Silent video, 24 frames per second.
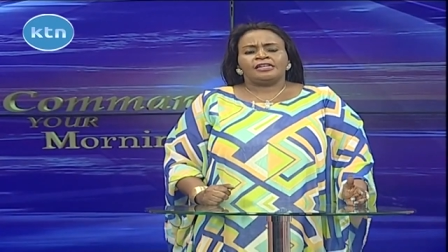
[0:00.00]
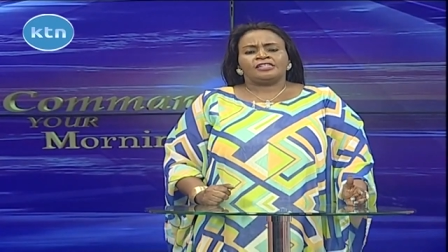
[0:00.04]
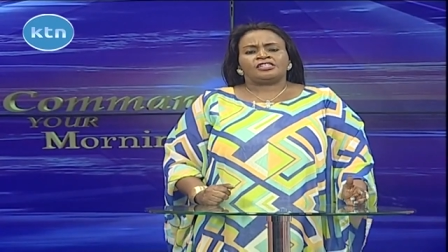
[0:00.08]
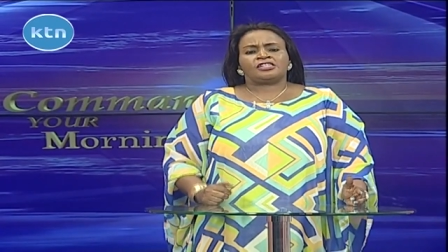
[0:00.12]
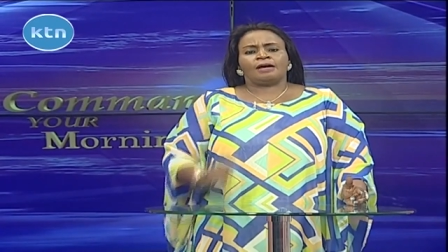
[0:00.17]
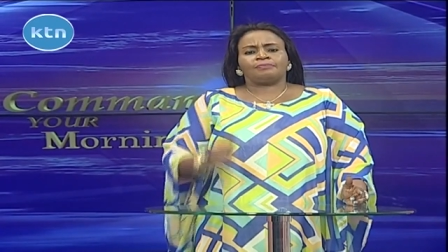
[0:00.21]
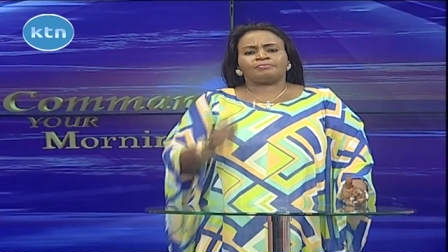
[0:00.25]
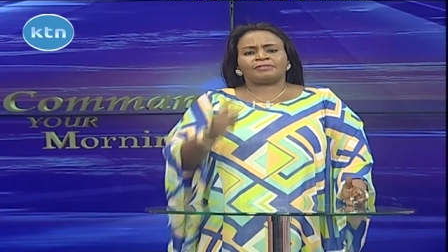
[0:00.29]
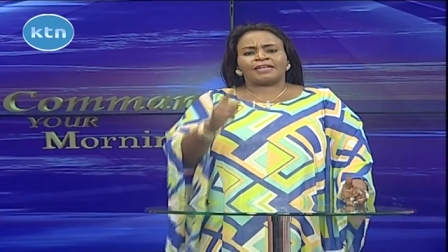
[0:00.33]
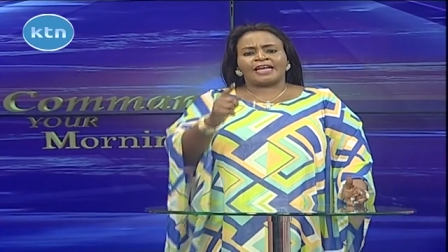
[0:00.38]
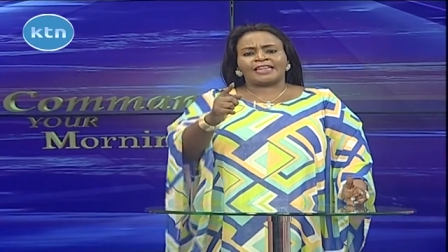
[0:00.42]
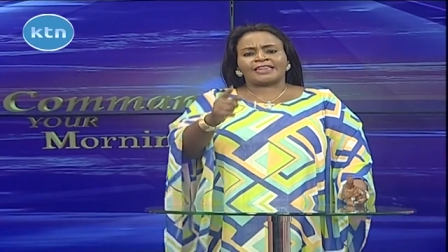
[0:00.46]

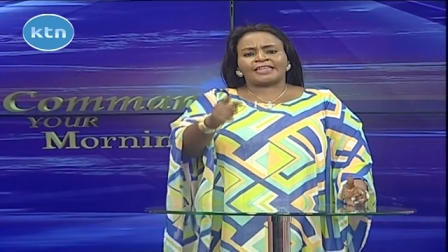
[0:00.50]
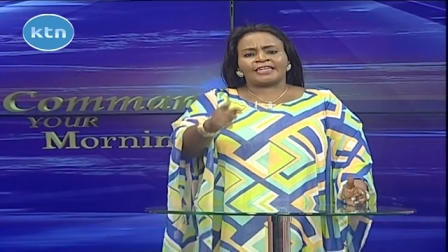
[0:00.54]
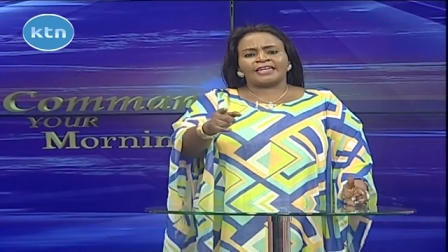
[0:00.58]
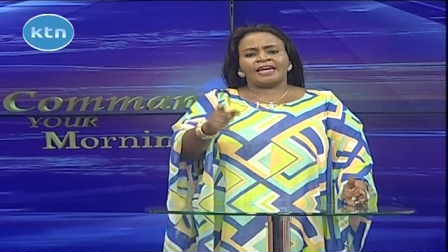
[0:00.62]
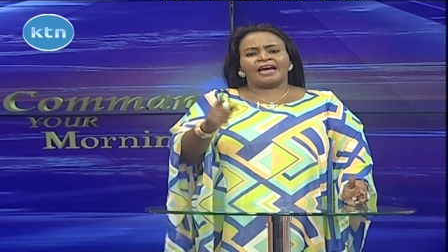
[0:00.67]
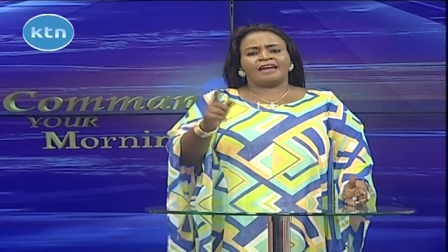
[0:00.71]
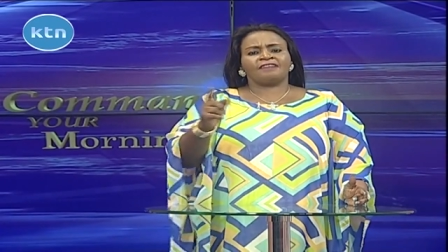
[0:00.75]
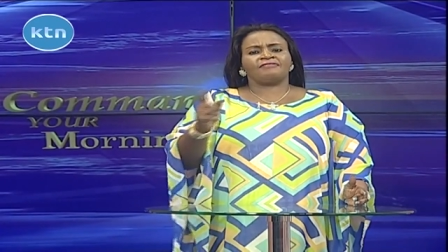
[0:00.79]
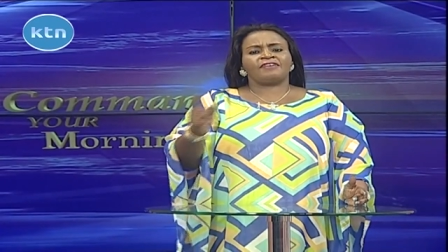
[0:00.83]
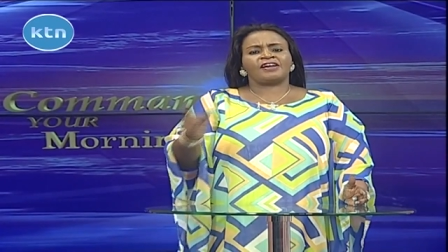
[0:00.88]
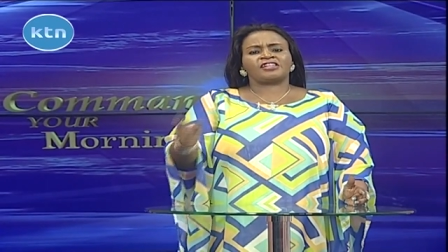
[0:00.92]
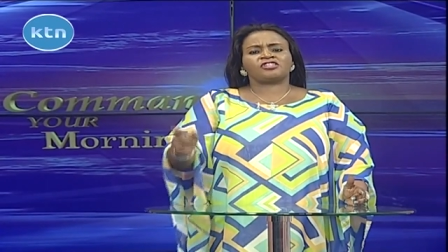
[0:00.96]
chapter 3
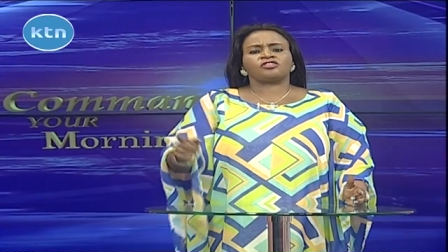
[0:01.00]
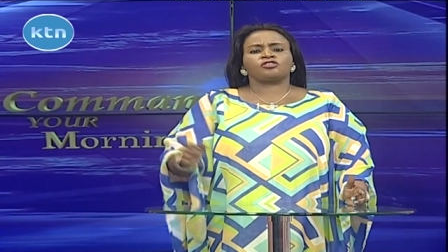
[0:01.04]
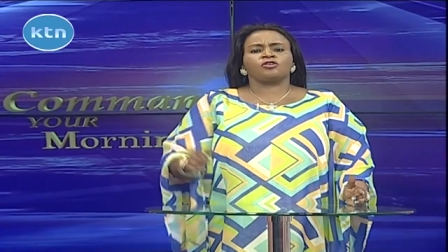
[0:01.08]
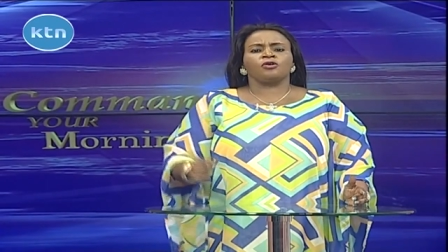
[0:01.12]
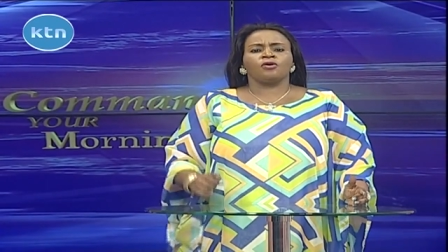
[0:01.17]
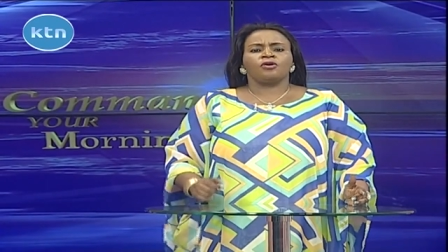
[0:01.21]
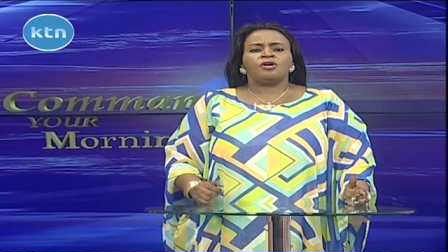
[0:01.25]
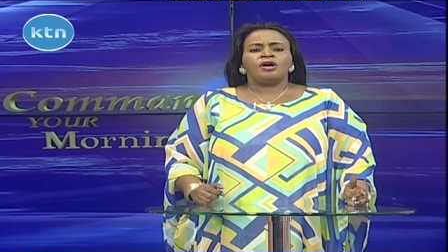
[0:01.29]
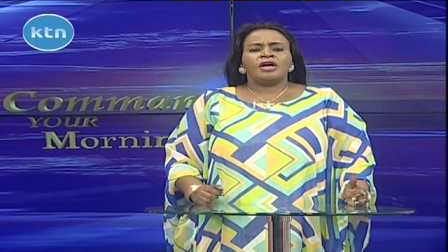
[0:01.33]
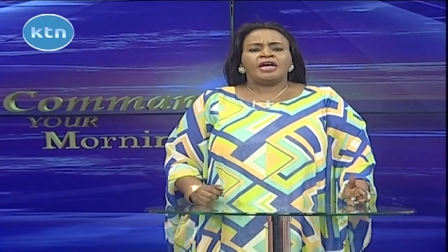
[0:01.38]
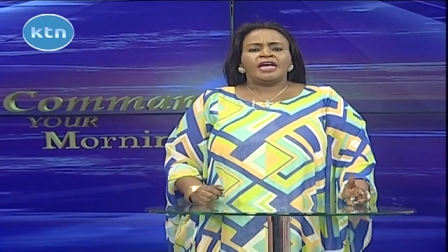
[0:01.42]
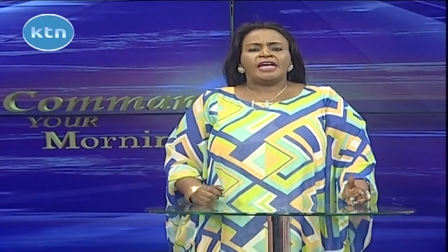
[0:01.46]
and verse
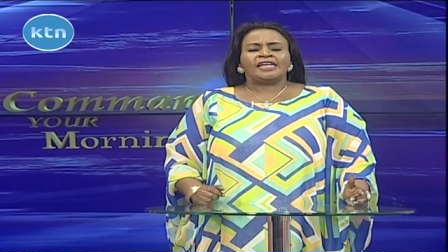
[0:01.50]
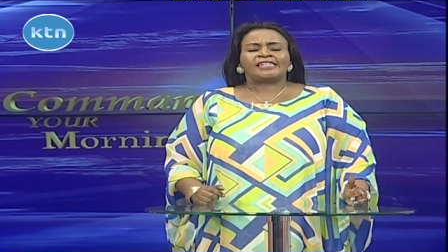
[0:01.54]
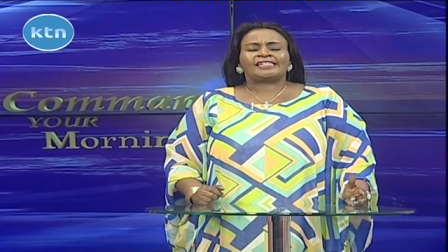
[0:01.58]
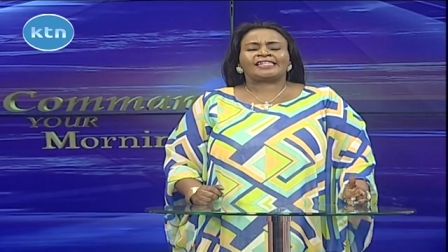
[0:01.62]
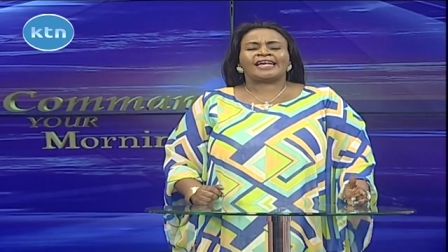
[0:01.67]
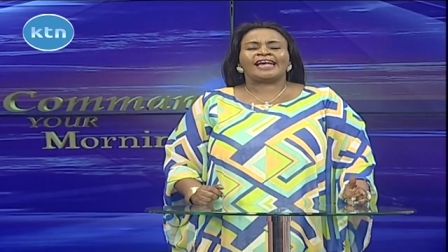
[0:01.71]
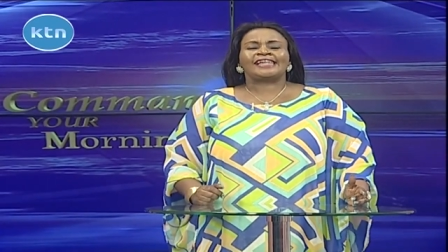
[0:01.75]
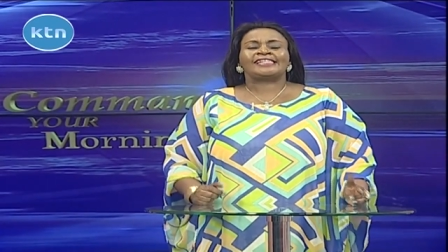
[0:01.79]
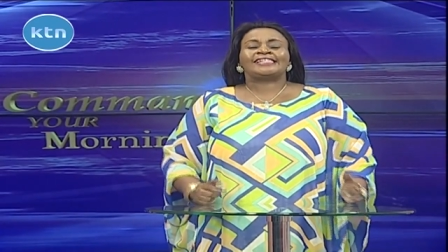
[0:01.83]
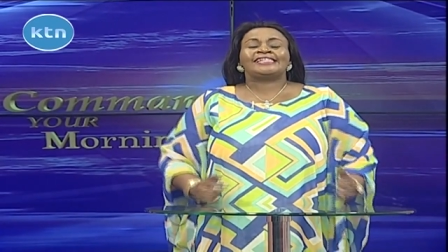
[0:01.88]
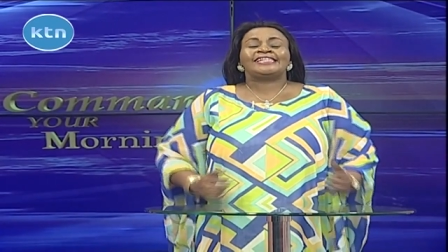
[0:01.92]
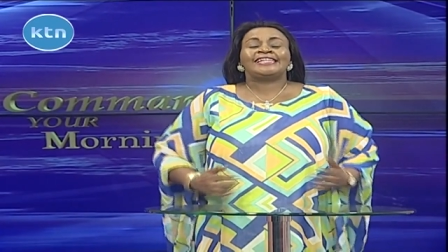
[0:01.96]
2, it
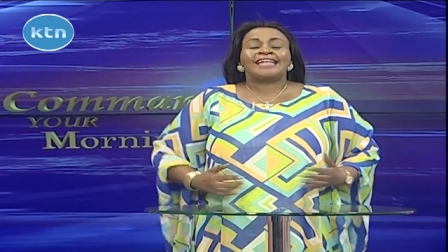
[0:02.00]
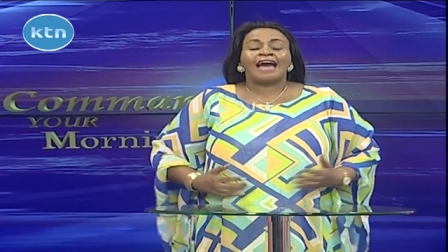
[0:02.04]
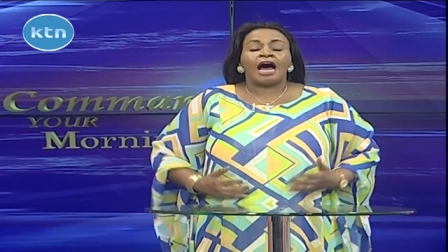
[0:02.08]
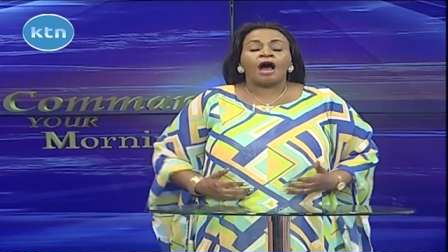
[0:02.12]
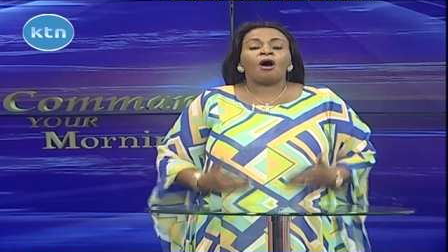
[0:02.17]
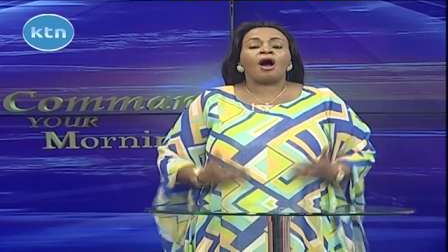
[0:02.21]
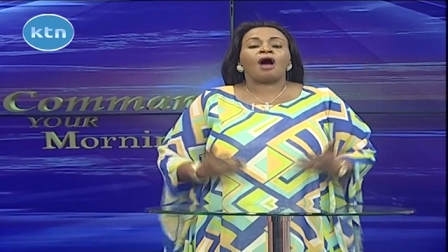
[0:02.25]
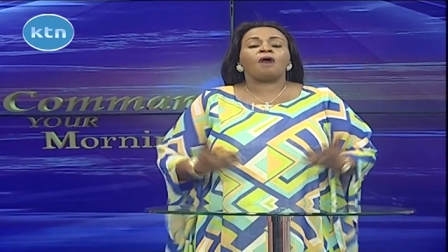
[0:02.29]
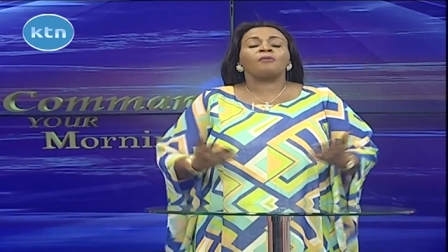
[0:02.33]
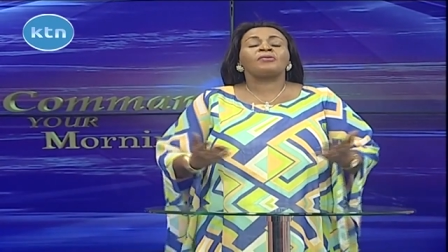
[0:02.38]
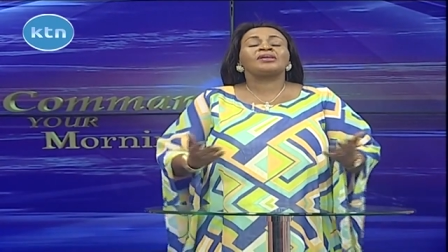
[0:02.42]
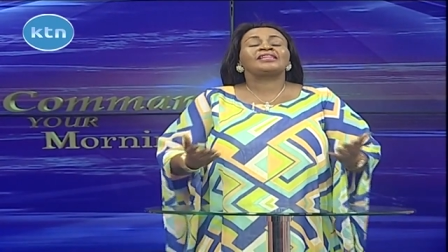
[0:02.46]
says, Now
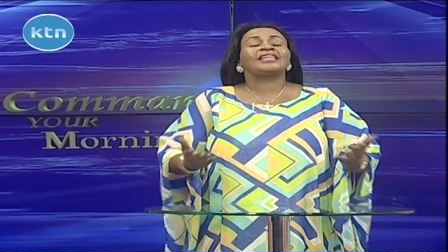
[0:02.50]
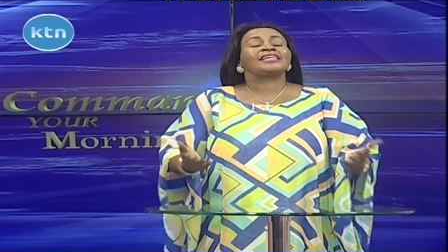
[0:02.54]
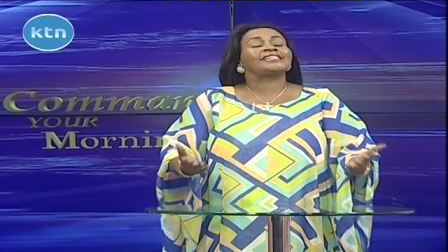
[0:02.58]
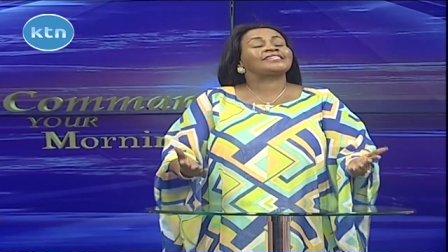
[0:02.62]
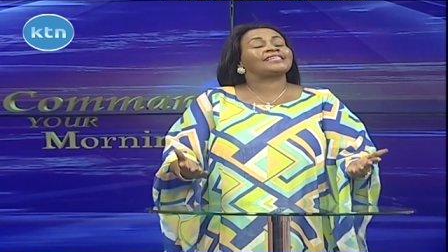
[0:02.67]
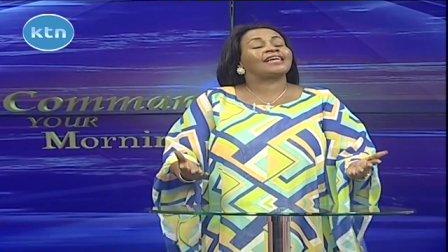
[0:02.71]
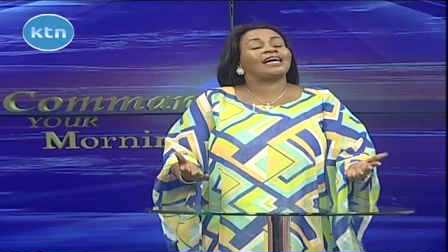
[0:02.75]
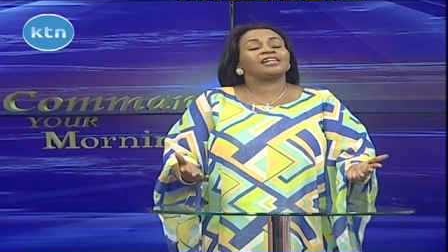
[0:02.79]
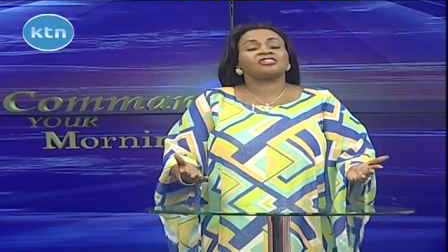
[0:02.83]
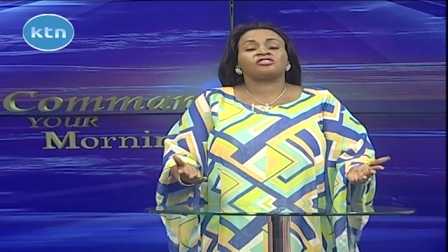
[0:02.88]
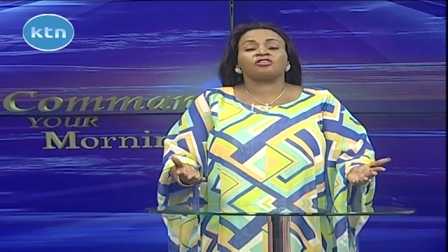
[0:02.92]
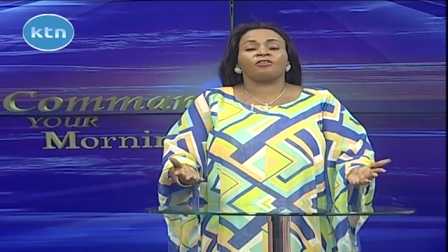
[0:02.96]
are we the
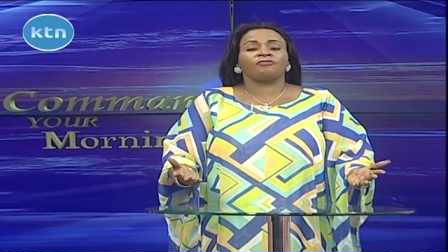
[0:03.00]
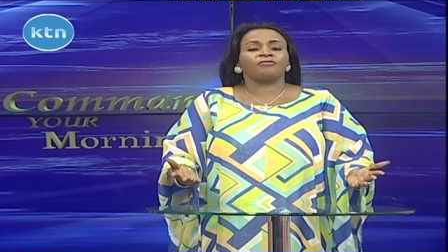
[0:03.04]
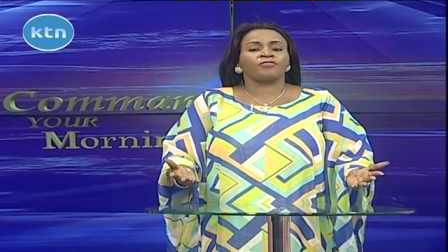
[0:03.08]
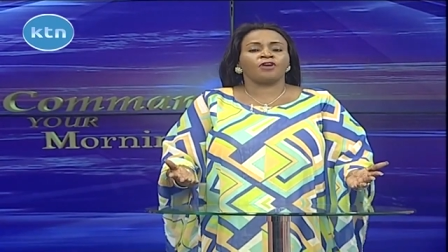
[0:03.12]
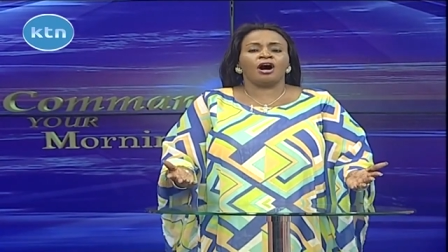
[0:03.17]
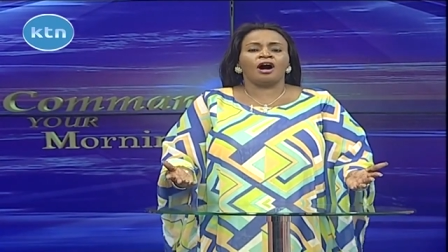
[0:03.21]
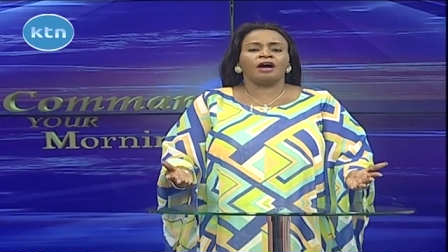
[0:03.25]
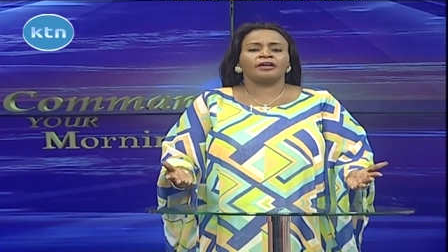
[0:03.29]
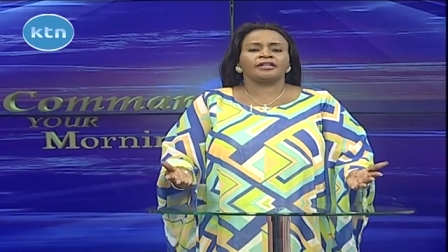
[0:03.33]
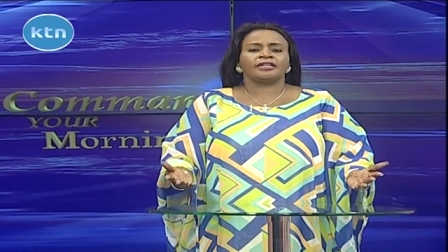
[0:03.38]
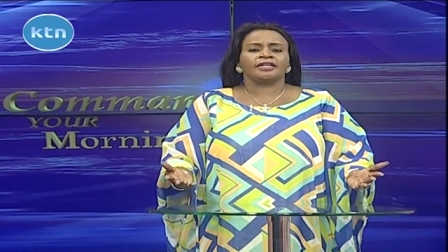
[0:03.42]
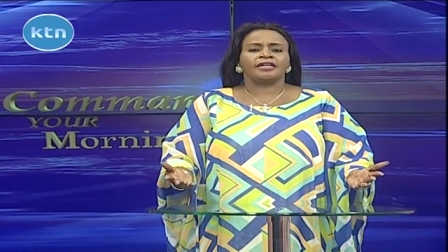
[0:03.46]
sons of
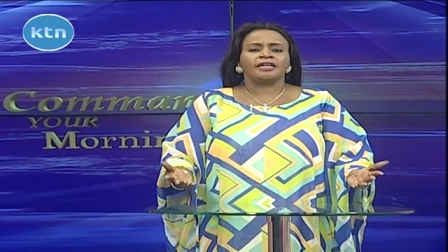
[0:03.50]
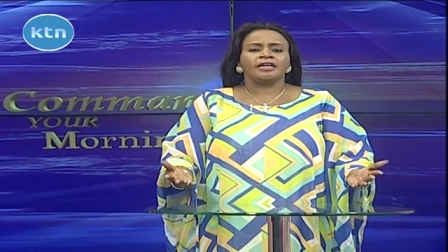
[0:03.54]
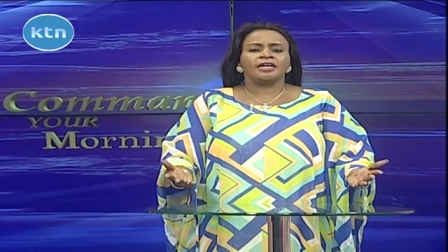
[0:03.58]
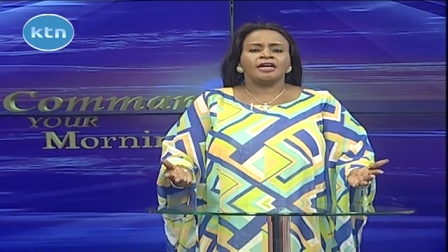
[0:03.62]
God.